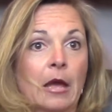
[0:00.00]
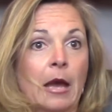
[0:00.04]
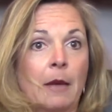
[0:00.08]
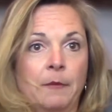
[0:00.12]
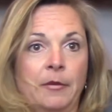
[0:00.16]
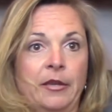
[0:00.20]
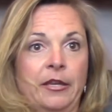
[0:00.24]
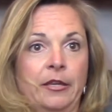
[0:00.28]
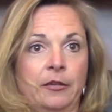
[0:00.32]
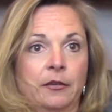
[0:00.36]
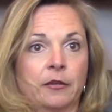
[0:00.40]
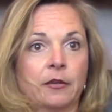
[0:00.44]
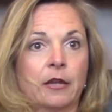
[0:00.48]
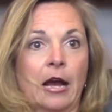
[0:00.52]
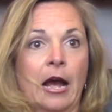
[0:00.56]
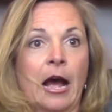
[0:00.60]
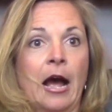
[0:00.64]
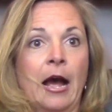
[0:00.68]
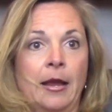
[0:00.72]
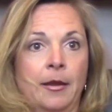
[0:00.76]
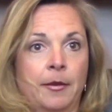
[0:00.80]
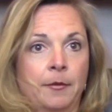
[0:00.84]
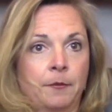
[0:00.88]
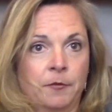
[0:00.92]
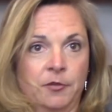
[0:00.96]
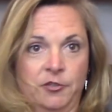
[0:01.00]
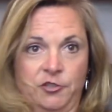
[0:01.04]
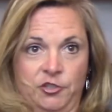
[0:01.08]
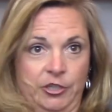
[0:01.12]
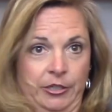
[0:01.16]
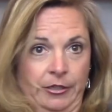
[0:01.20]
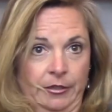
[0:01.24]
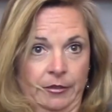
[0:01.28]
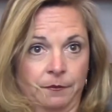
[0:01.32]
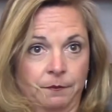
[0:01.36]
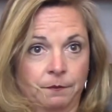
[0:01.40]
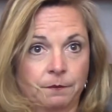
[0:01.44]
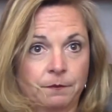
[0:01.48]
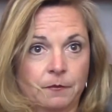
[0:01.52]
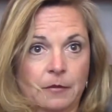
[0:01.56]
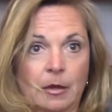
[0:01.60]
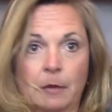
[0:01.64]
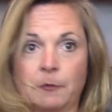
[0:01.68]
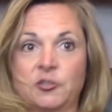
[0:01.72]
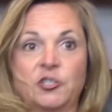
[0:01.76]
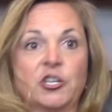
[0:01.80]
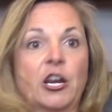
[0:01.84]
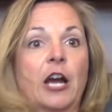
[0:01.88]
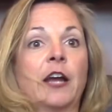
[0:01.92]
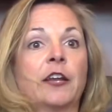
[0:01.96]
I mean, I'm a chicken.
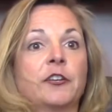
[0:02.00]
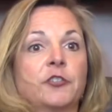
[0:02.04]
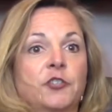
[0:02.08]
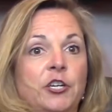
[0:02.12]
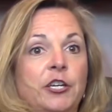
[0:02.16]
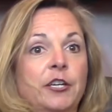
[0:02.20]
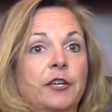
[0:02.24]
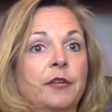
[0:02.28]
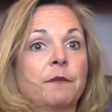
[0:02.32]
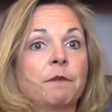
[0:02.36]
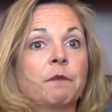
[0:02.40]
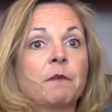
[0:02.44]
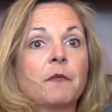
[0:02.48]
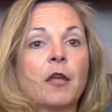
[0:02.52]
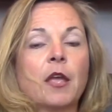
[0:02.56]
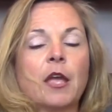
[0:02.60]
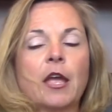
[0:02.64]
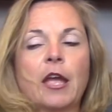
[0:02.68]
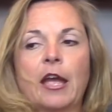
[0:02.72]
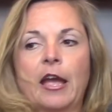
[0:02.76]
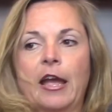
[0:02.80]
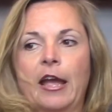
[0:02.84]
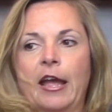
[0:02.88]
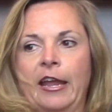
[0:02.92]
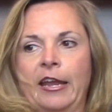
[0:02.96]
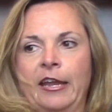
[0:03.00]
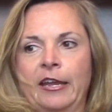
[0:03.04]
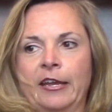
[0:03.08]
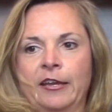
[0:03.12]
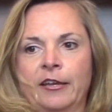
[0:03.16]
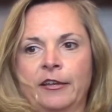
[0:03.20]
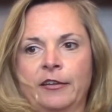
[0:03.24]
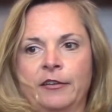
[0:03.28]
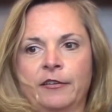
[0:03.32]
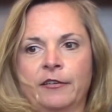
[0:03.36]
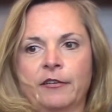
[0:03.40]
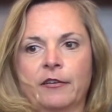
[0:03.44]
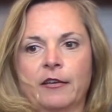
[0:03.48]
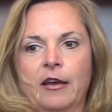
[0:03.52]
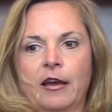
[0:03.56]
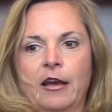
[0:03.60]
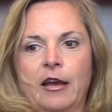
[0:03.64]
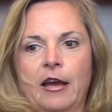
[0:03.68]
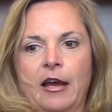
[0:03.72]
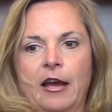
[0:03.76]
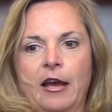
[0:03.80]
I'm a giant chicken. And